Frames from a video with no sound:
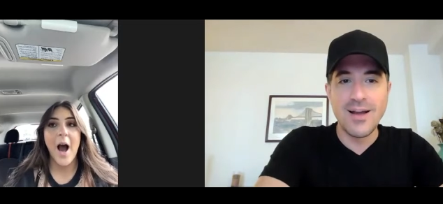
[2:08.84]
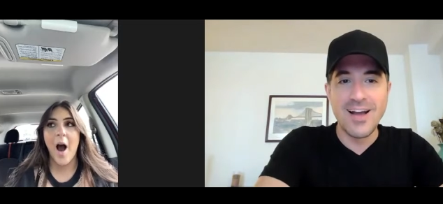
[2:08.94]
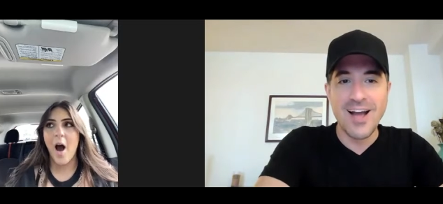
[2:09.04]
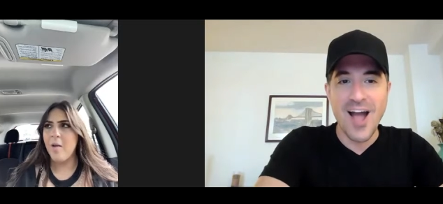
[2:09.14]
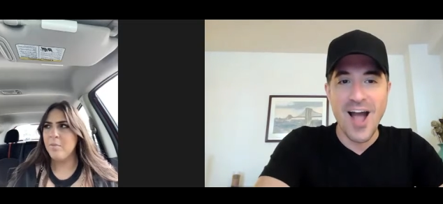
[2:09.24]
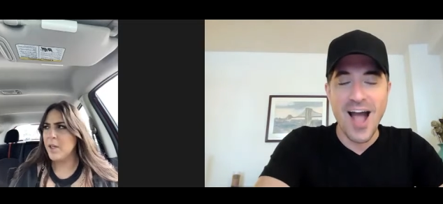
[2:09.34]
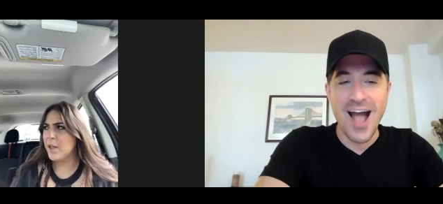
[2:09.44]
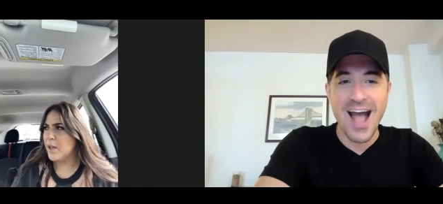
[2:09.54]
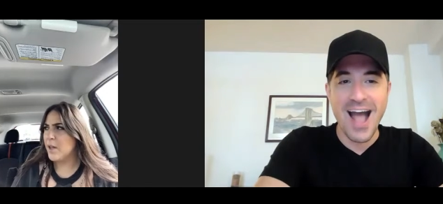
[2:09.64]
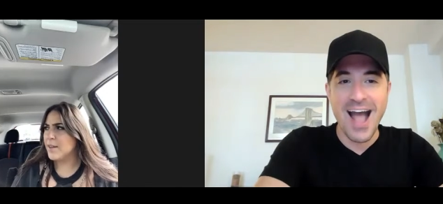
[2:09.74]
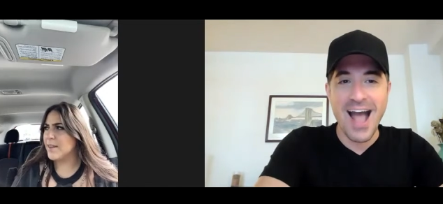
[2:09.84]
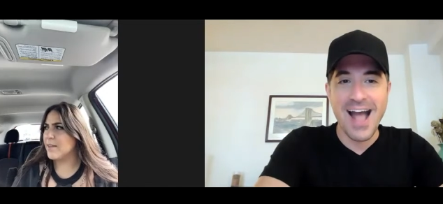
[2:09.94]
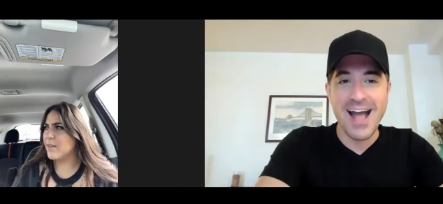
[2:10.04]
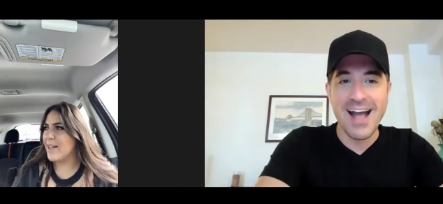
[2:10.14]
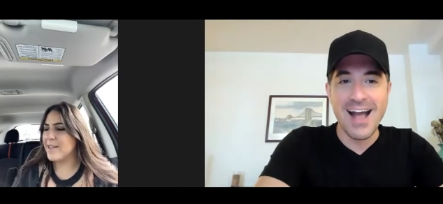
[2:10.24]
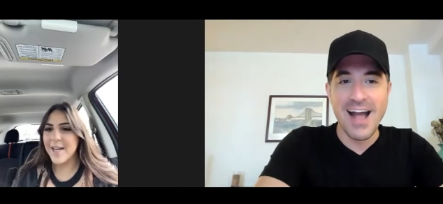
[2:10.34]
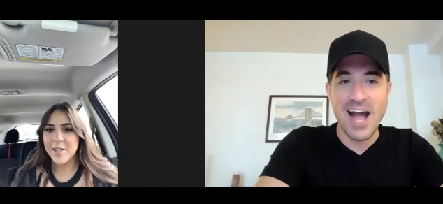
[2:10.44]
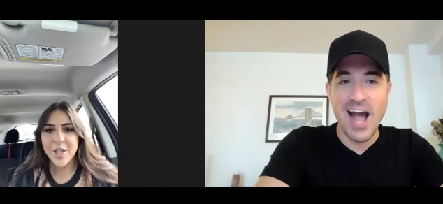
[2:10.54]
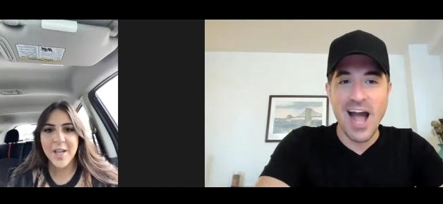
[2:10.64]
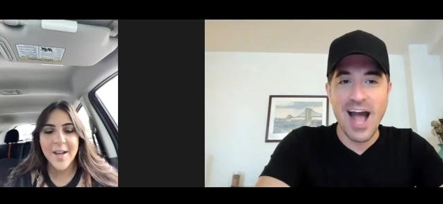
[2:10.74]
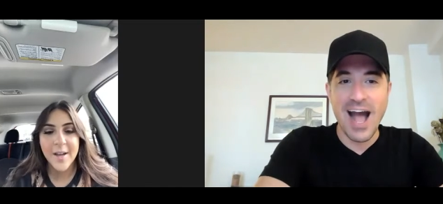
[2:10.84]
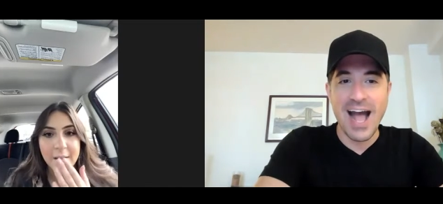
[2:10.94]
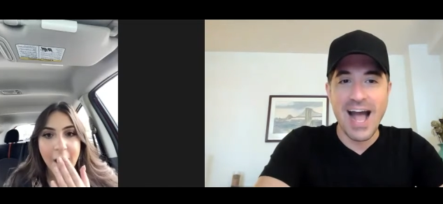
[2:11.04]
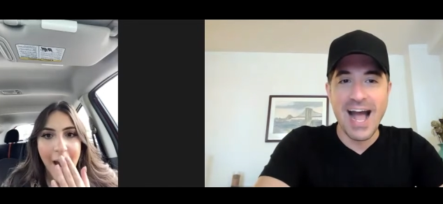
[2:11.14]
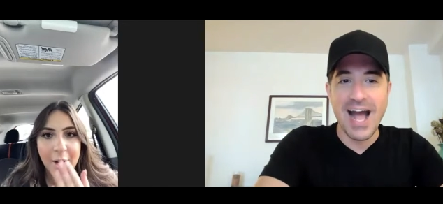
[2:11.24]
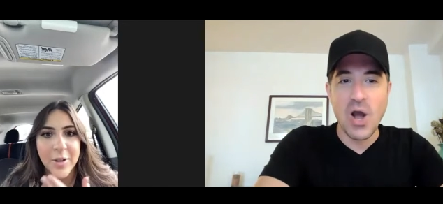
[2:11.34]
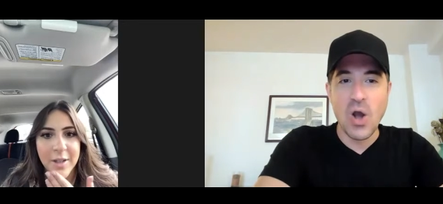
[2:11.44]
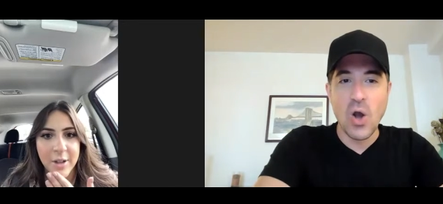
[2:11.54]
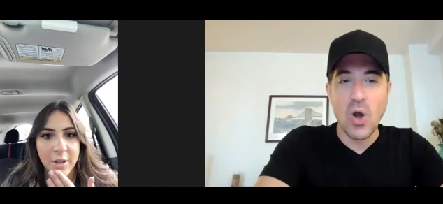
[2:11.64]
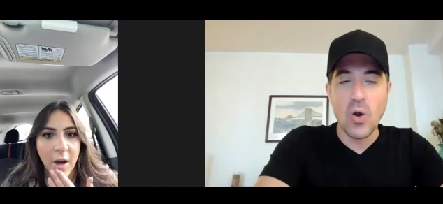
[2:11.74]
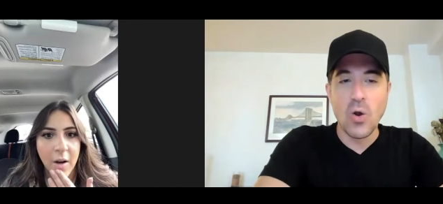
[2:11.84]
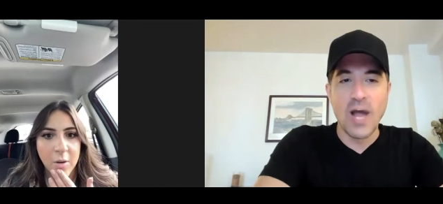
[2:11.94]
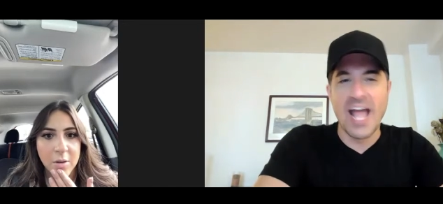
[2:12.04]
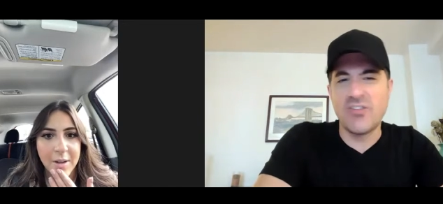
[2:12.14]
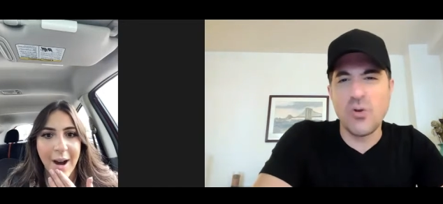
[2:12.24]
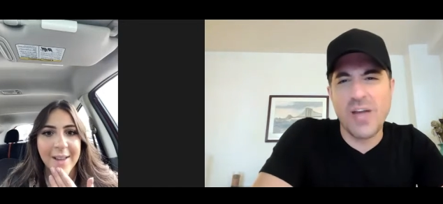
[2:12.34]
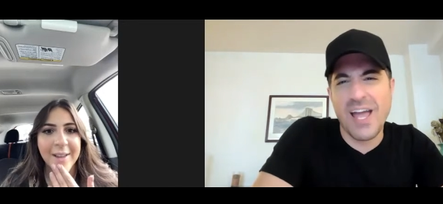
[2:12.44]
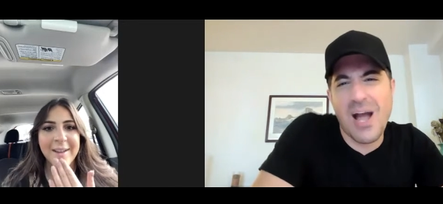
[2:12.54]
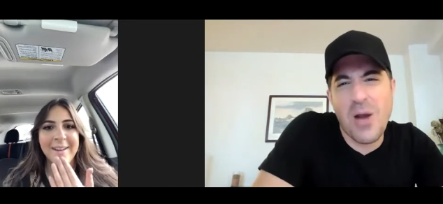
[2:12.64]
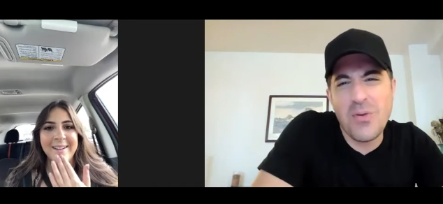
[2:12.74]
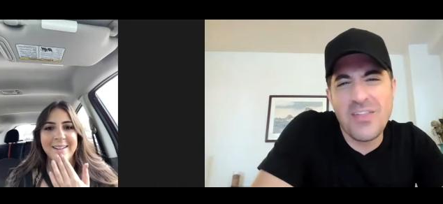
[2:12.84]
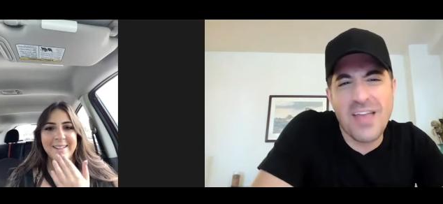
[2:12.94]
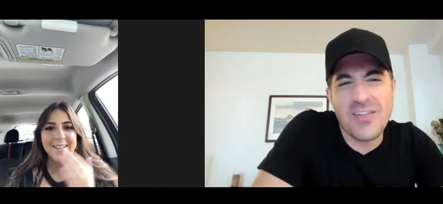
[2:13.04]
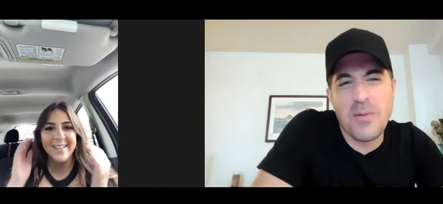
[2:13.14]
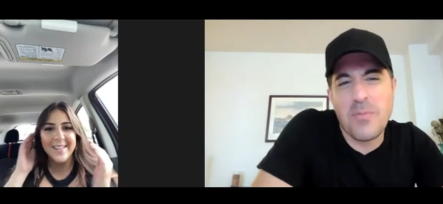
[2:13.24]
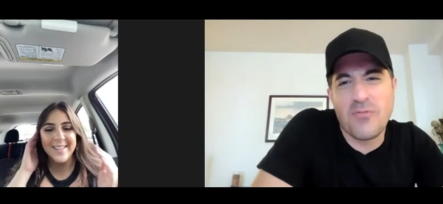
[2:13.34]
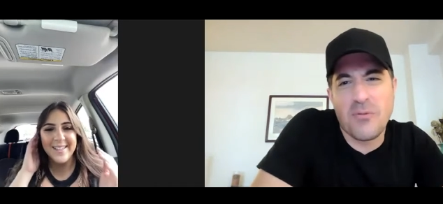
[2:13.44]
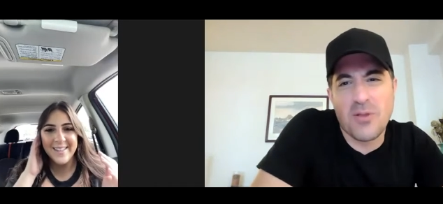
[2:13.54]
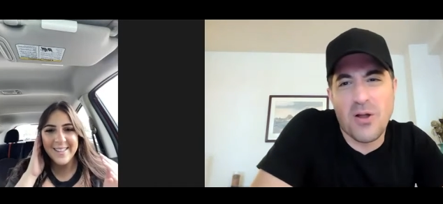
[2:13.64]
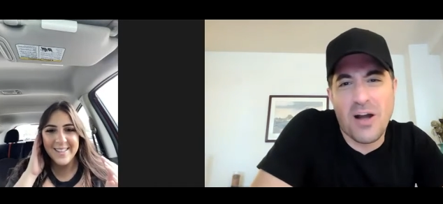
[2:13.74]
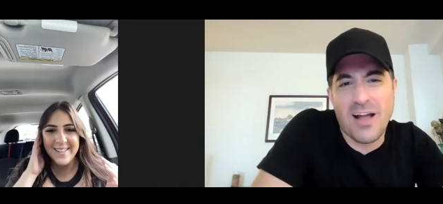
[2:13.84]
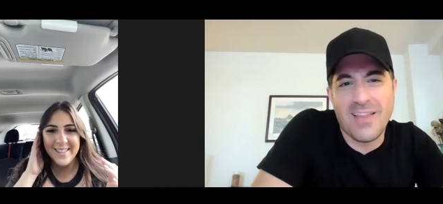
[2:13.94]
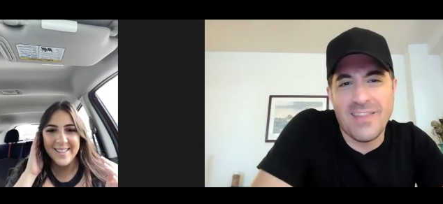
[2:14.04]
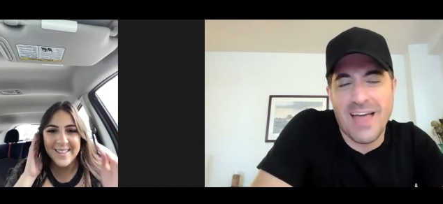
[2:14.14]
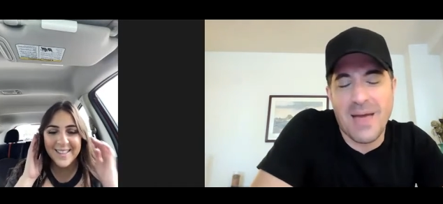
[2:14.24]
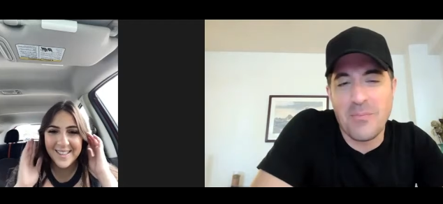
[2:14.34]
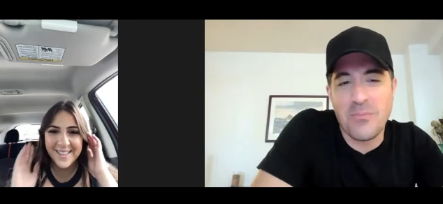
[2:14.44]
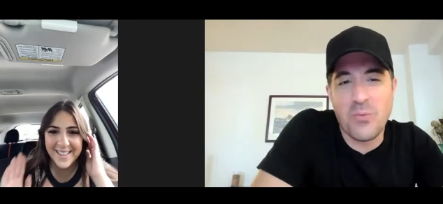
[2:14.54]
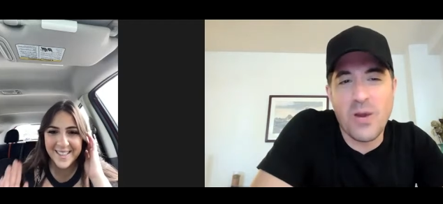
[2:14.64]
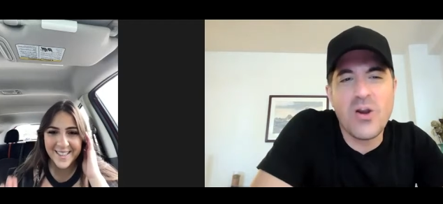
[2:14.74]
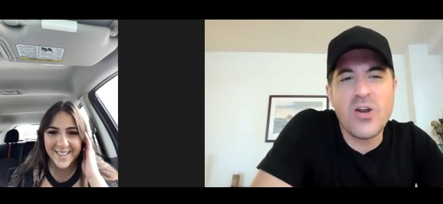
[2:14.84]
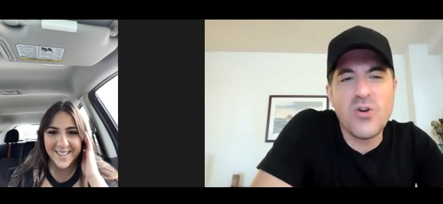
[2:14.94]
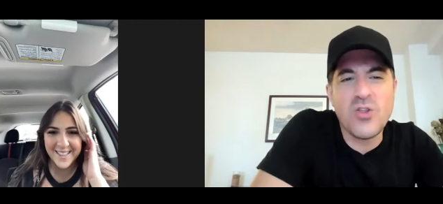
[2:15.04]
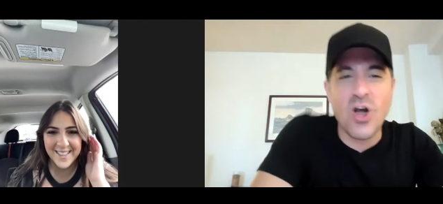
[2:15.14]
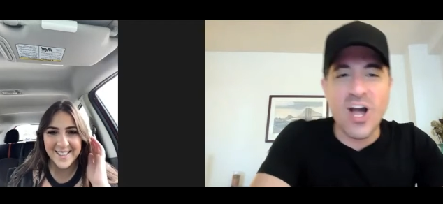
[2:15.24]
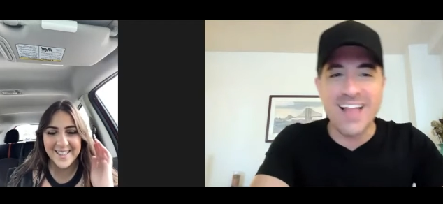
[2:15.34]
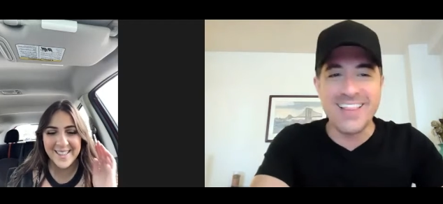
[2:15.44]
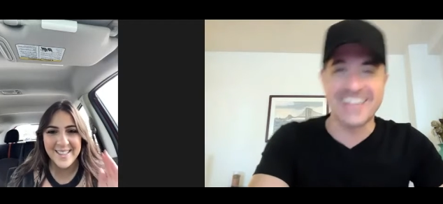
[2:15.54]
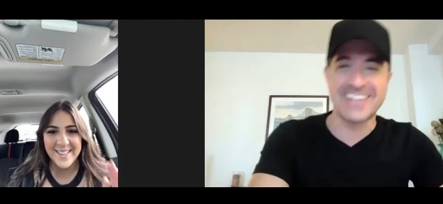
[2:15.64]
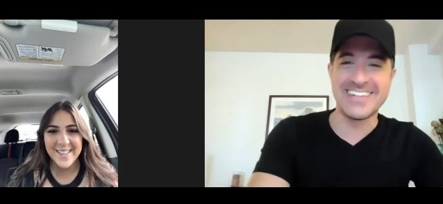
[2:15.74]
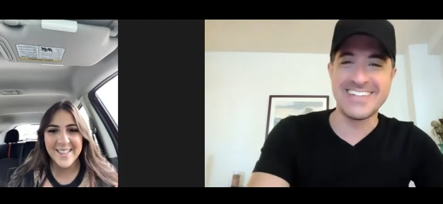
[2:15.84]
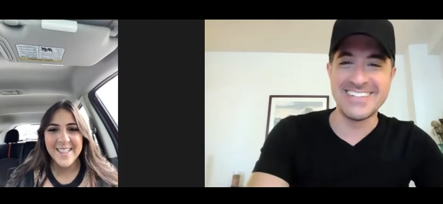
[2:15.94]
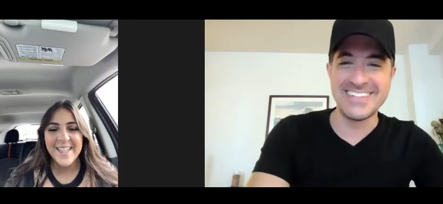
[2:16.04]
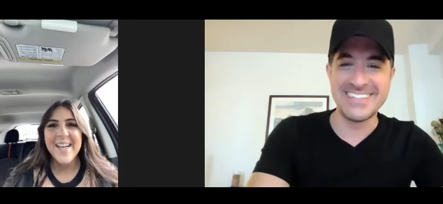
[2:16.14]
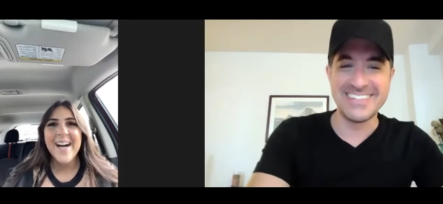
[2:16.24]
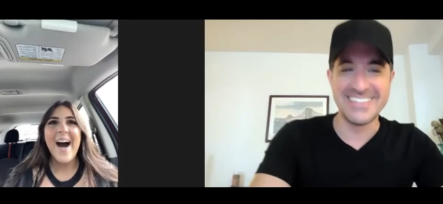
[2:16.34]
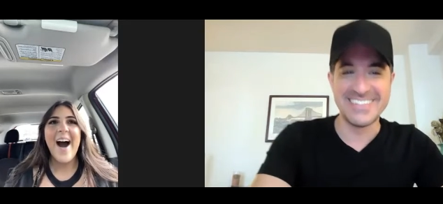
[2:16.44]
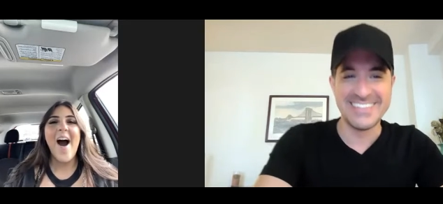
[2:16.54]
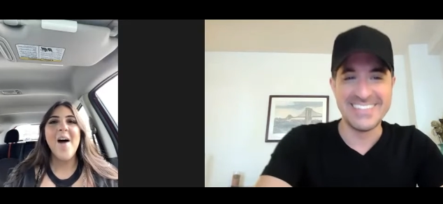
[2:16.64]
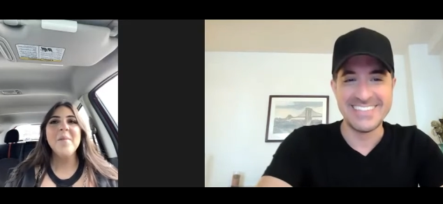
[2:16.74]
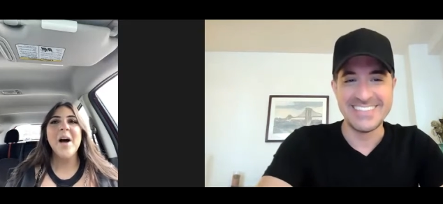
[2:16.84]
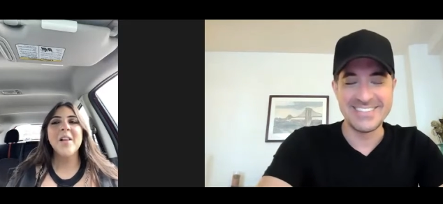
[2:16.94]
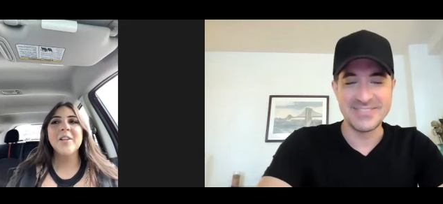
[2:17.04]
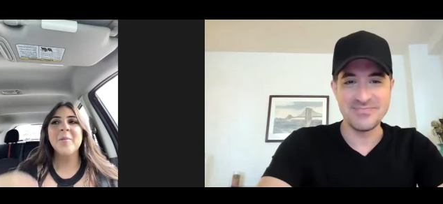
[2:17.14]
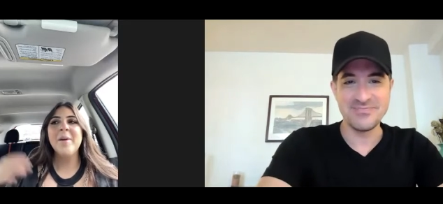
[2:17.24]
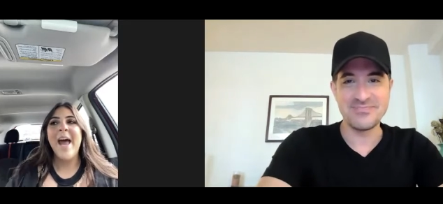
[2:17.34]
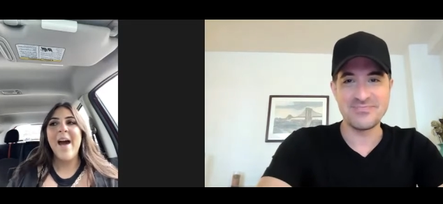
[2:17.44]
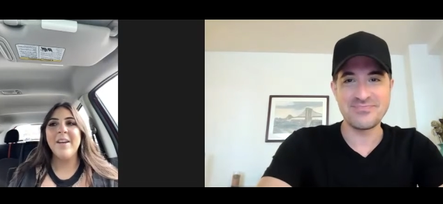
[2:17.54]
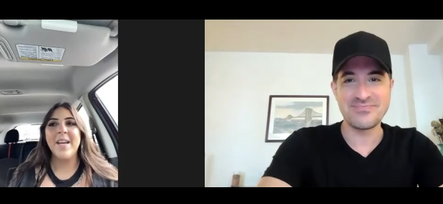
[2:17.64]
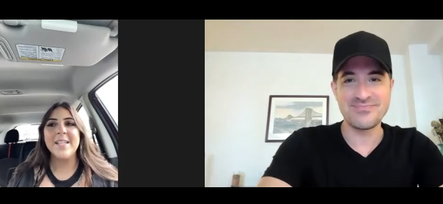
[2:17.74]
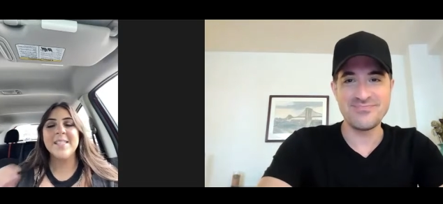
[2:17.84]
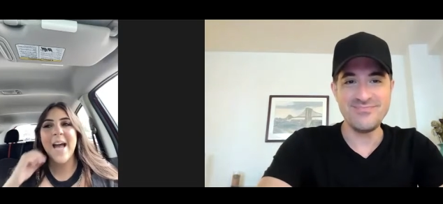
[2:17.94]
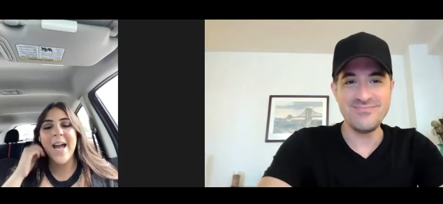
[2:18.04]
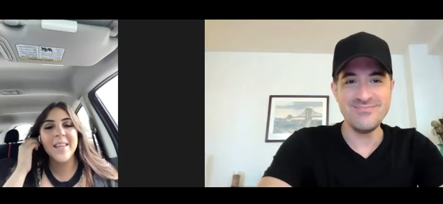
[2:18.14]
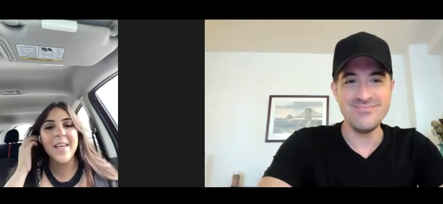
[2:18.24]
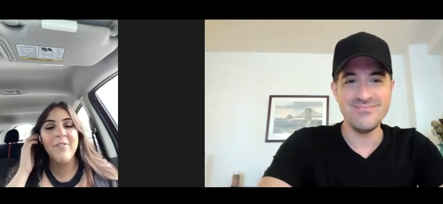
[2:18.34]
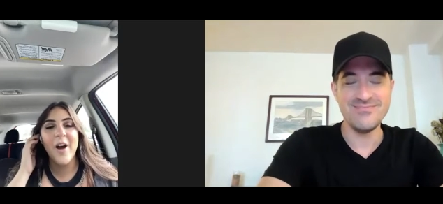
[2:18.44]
Speaker 1: Um, that's actually I don't even know. It's okay. I
Speaker 2: always ask people from Long Island that. Where in Long Island?
Speaker 1: Um, a little bit out east. I live